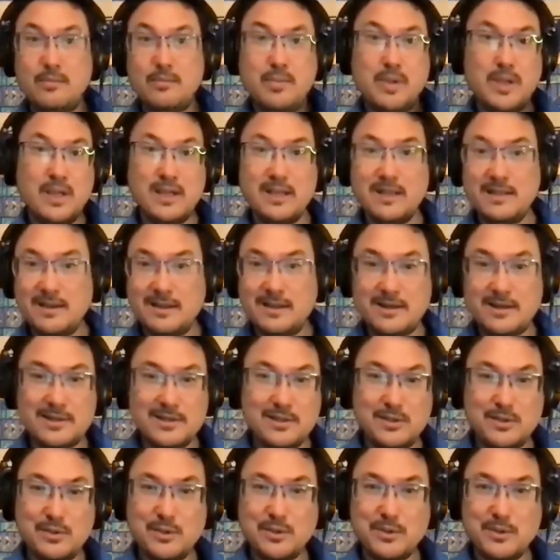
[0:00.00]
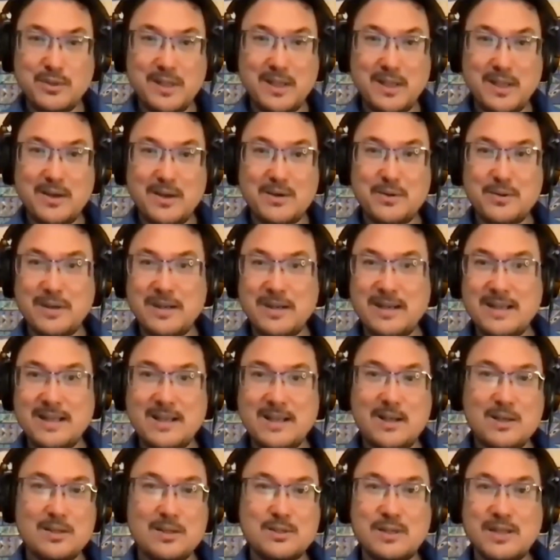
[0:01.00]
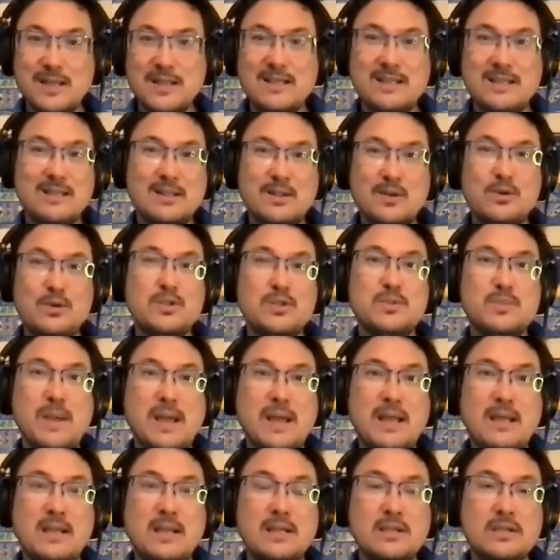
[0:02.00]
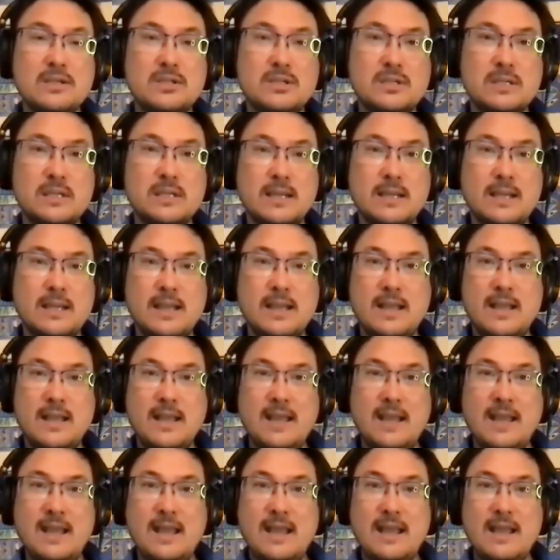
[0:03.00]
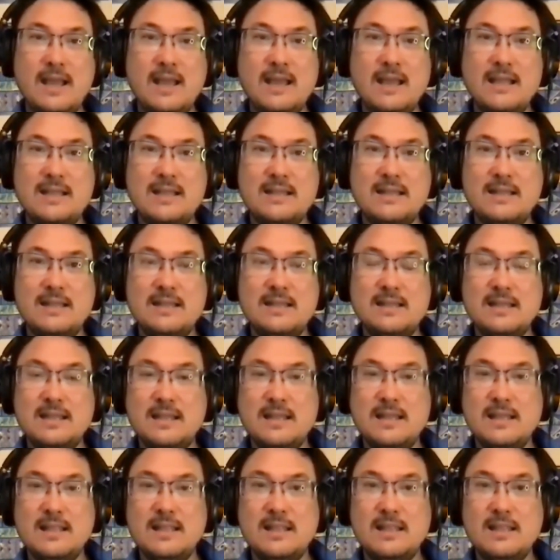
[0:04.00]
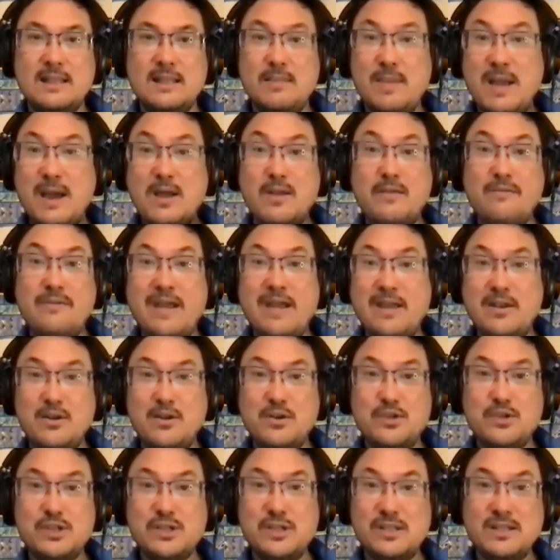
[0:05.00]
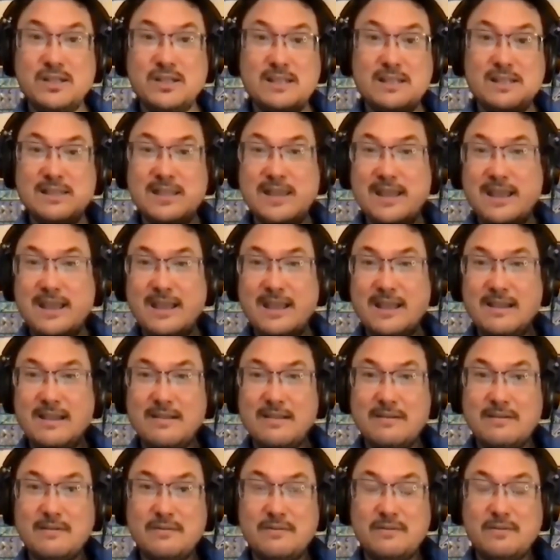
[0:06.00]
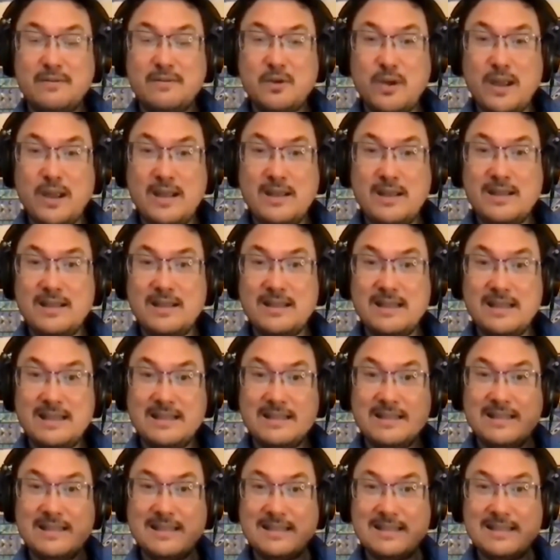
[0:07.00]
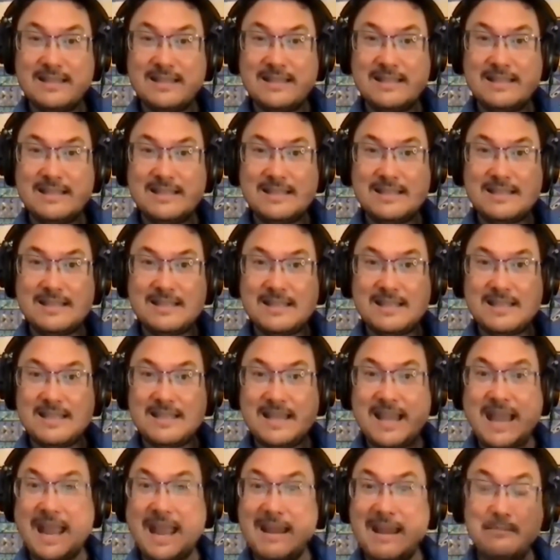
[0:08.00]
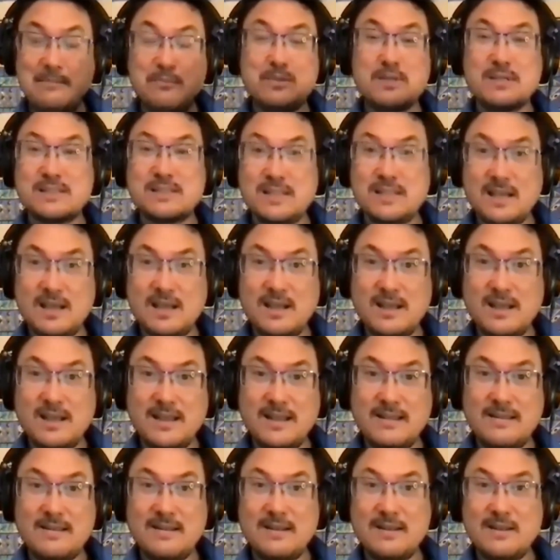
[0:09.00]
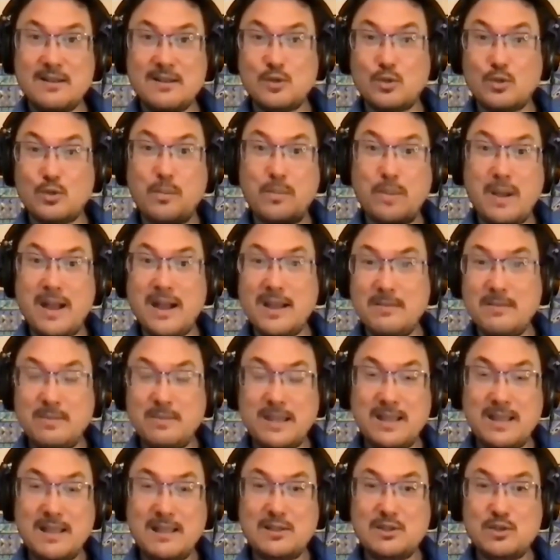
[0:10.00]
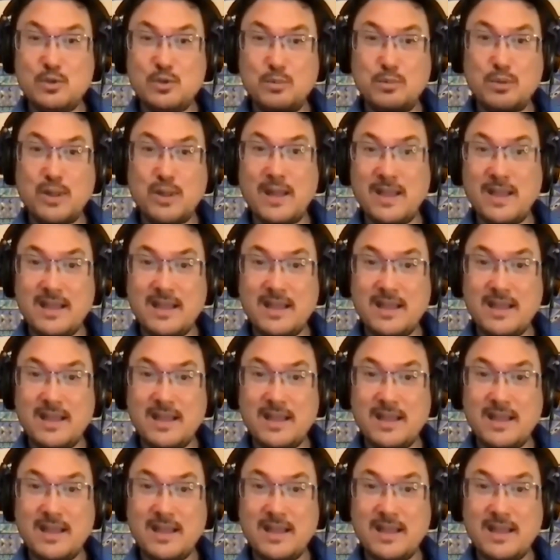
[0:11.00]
I'm big on Duolingo right now so I can learn Spanish, and the amount of energy that they have created in the game design to remind me to